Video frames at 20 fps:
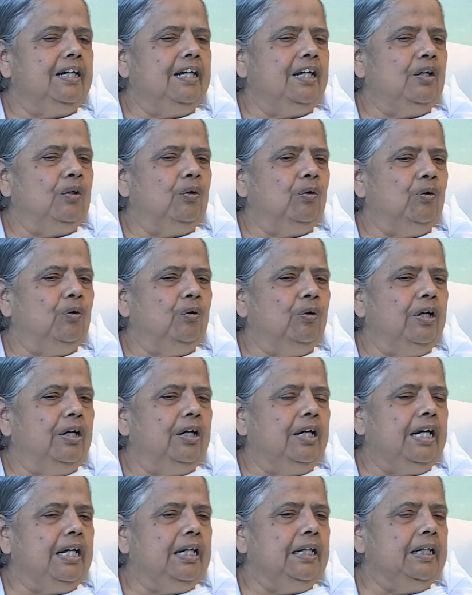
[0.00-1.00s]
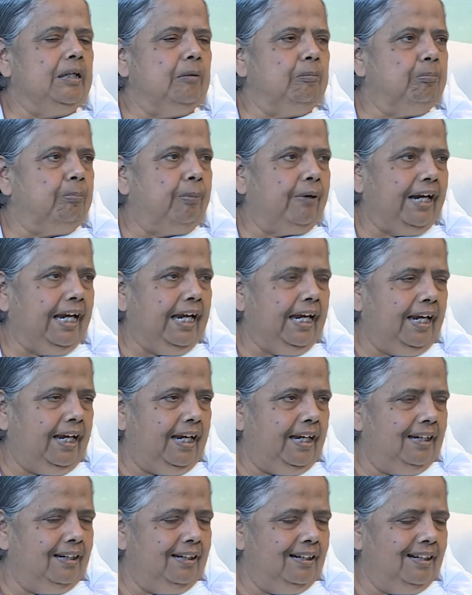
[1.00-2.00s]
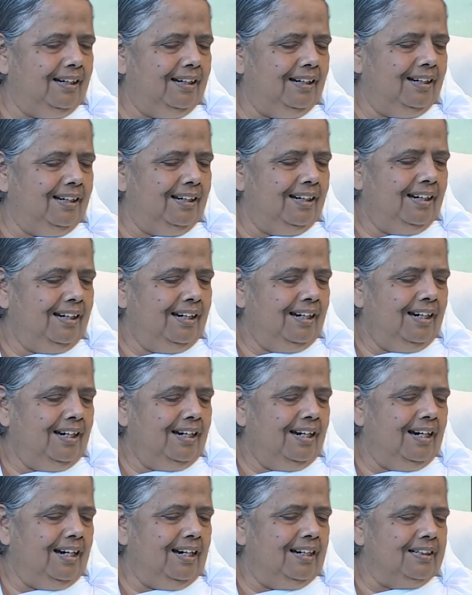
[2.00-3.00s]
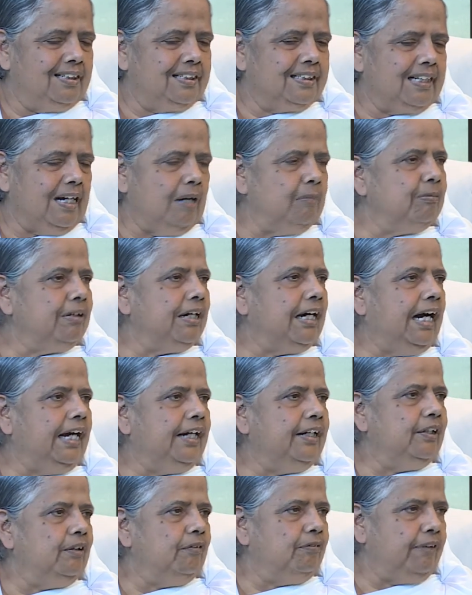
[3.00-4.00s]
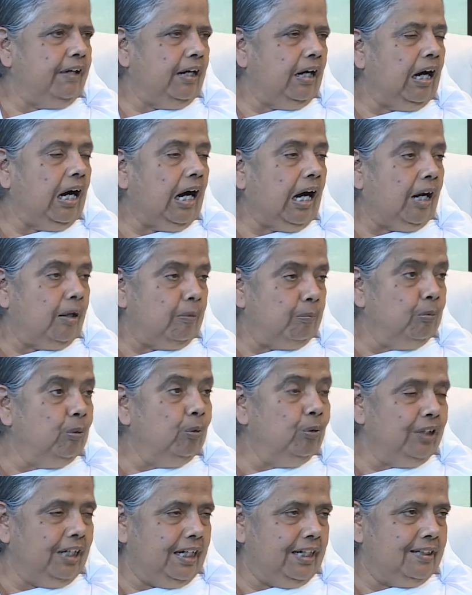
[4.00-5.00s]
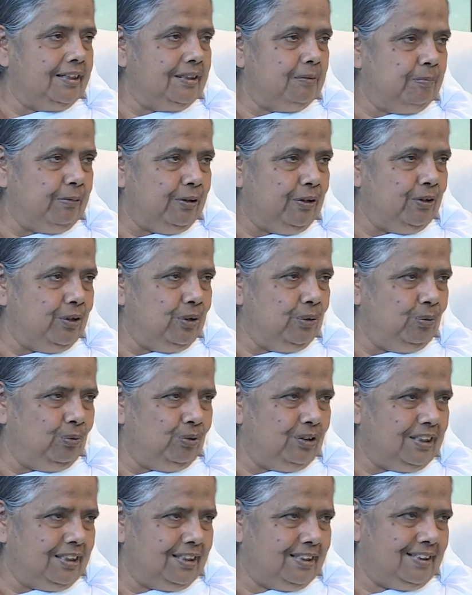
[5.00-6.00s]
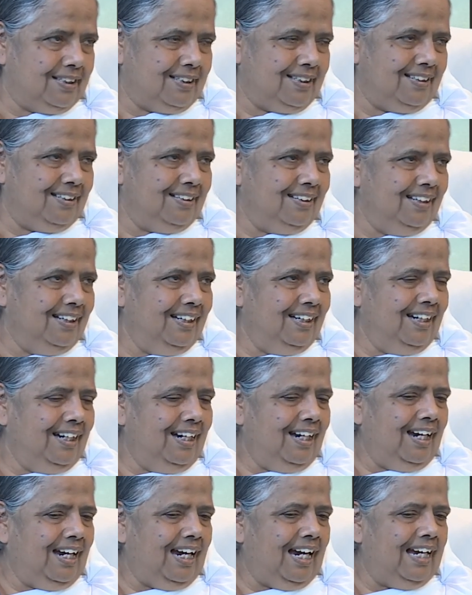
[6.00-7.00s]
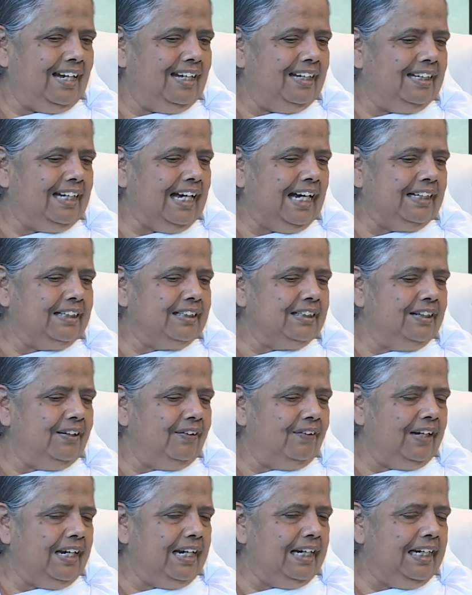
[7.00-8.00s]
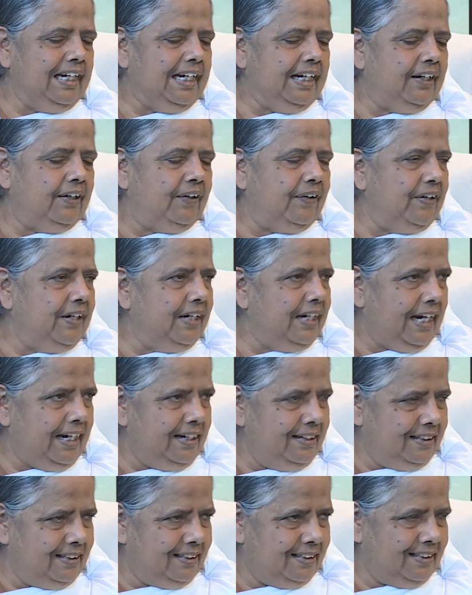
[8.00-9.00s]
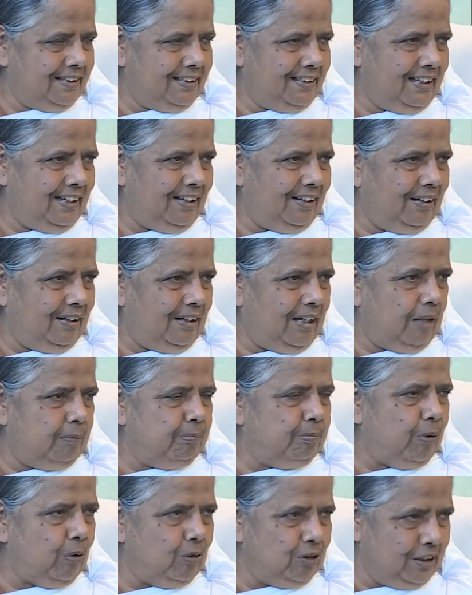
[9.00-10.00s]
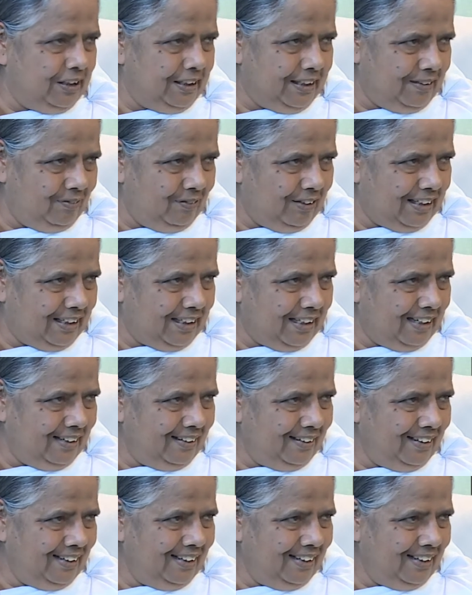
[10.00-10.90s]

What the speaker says: in the brain, some kind of a hormone is produced, and that really creates a positivity,